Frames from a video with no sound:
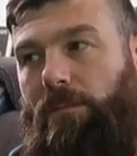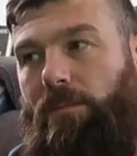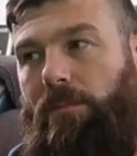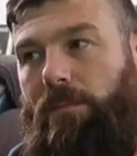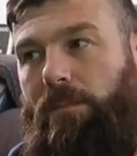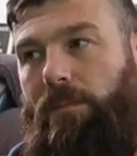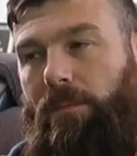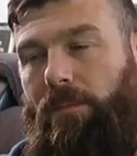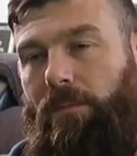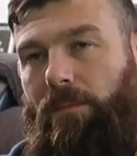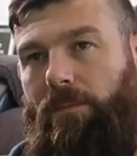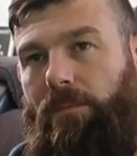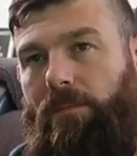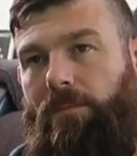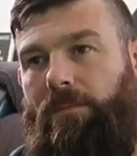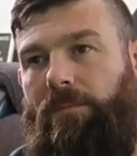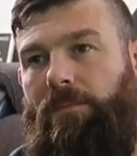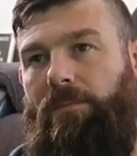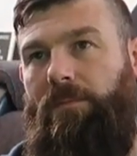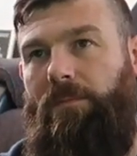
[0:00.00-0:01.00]

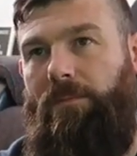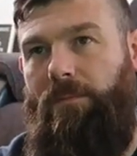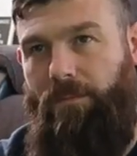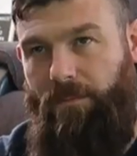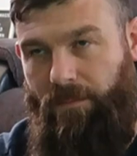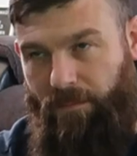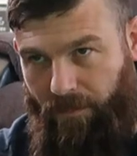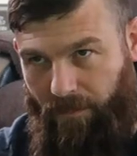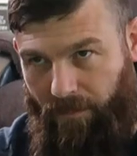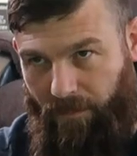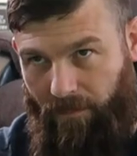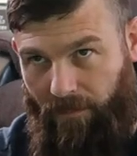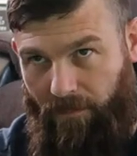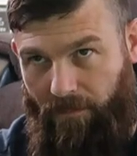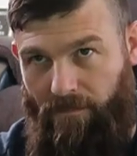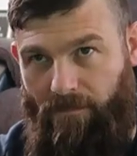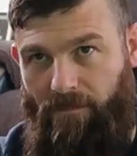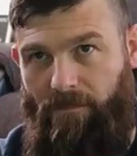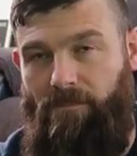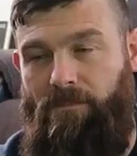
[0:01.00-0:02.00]

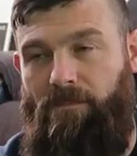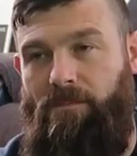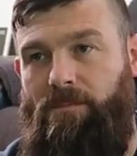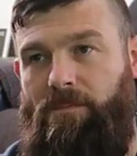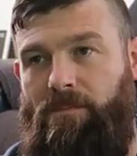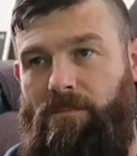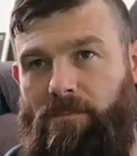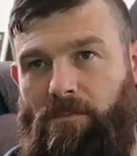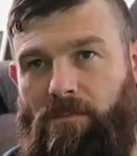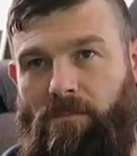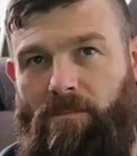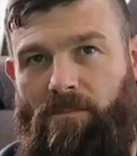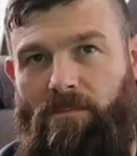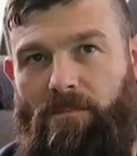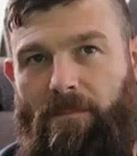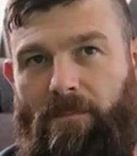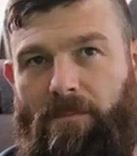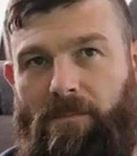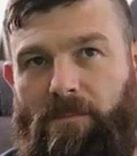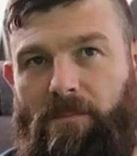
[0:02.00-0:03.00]

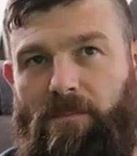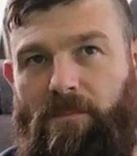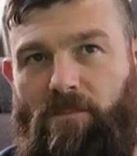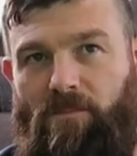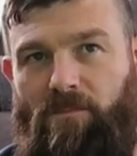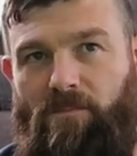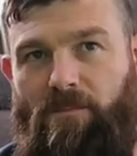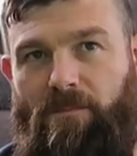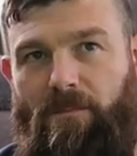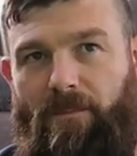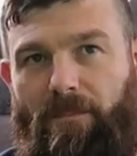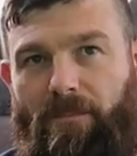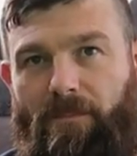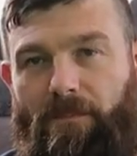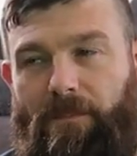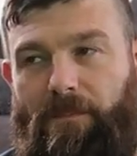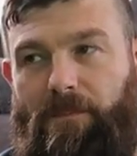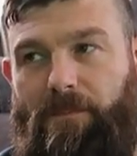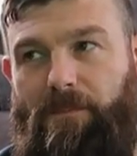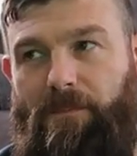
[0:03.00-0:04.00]

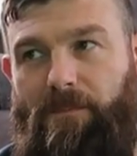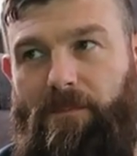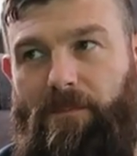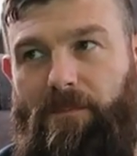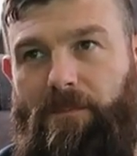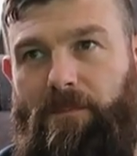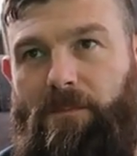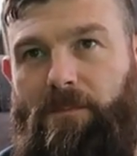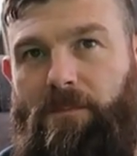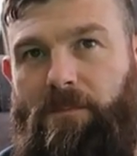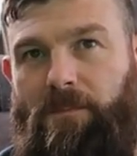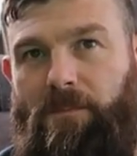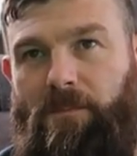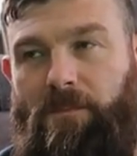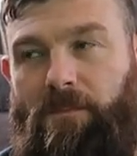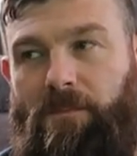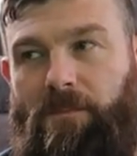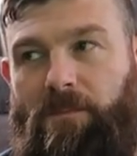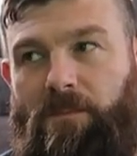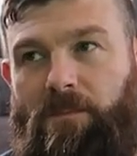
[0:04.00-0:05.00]

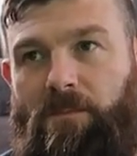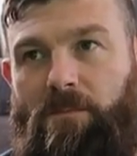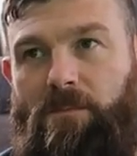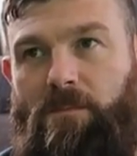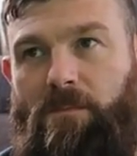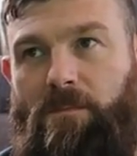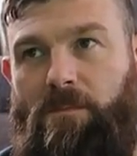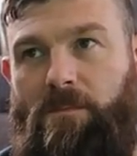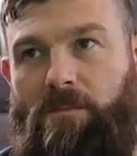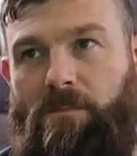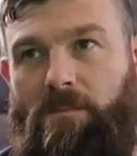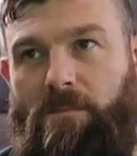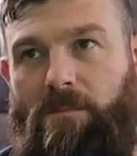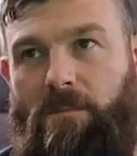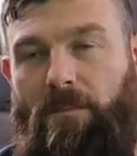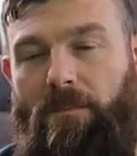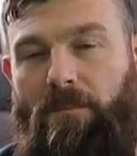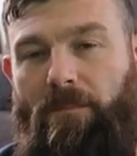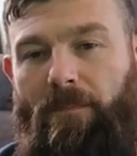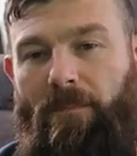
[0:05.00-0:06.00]

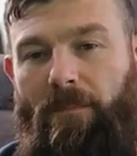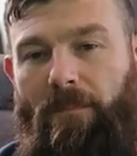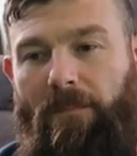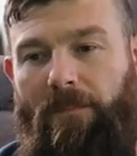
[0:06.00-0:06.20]
This person isn't speaking.